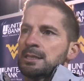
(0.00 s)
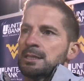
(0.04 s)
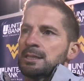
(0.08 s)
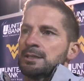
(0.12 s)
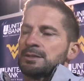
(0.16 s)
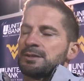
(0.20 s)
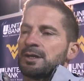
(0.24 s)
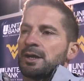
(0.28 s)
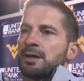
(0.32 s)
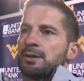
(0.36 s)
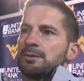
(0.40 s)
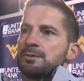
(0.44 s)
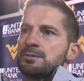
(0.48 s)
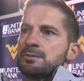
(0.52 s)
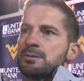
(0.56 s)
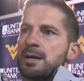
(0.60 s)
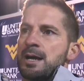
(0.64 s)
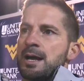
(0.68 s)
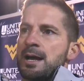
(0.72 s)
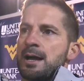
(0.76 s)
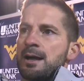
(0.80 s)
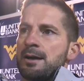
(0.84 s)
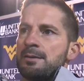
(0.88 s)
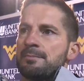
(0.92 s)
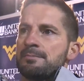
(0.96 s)
So
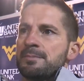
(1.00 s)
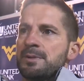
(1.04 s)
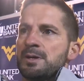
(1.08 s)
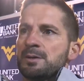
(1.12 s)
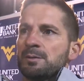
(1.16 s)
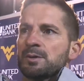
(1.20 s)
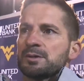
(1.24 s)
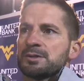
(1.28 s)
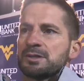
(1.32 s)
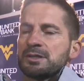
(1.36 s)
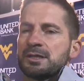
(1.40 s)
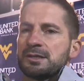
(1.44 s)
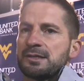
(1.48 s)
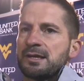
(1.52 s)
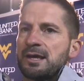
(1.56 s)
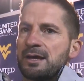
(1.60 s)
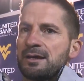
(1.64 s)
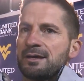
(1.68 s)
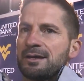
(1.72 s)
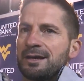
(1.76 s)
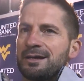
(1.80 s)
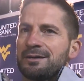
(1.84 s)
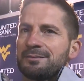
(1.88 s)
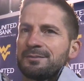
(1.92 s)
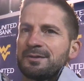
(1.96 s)
um, it was an ad-
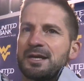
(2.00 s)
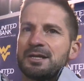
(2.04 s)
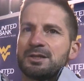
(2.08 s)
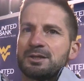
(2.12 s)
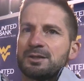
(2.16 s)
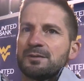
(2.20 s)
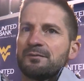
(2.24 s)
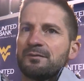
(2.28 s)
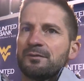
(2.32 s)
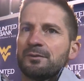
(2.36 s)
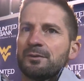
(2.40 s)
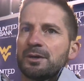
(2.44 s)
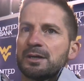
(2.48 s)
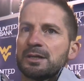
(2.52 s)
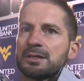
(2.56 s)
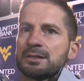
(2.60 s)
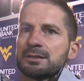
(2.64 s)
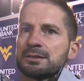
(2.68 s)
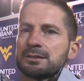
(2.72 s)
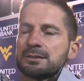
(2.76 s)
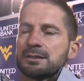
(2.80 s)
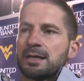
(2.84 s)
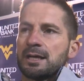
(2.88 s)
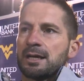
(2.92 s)
adaptation for us.